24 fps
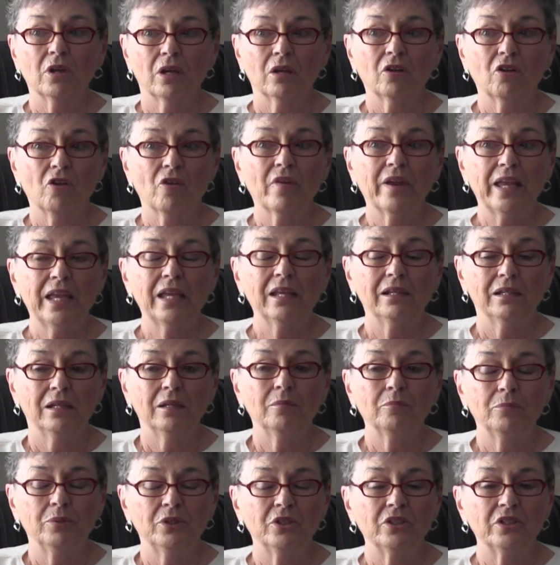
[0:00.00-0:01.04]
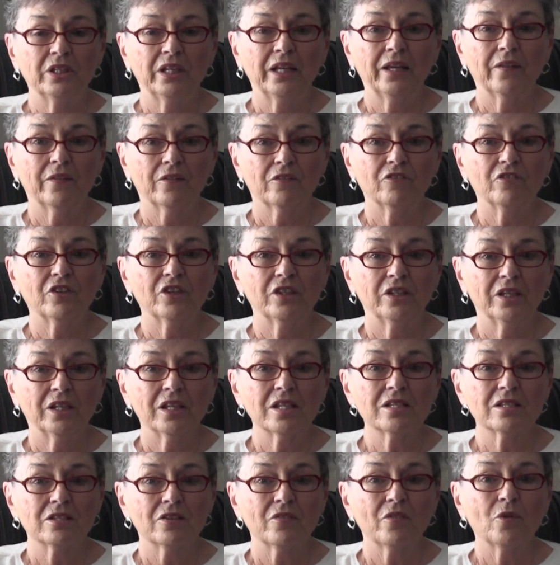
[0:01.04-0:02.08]
grant and put together
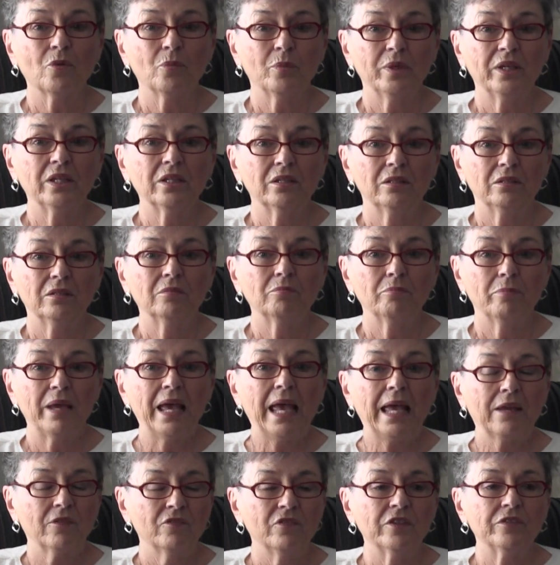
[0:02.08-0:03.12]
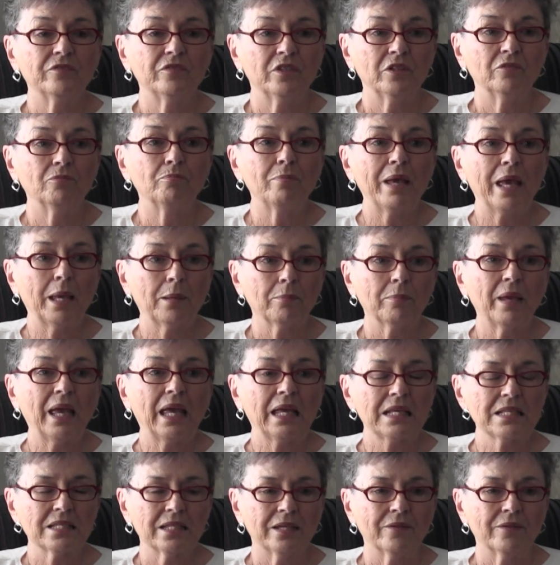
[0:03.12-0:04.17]
funding so that we could pack 50 backpacks